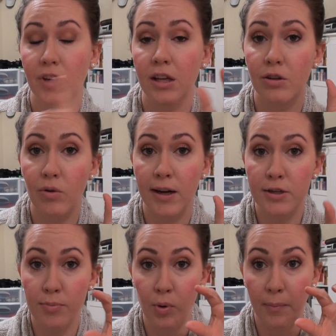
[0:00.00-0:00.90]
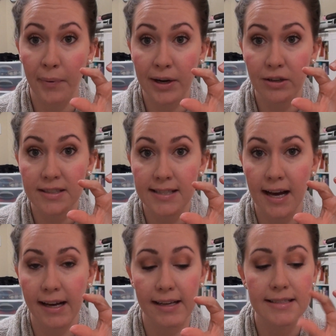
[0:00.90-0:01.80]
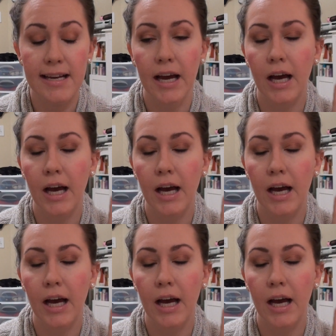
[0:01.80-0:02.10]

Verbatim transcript: a little 100-point perk size,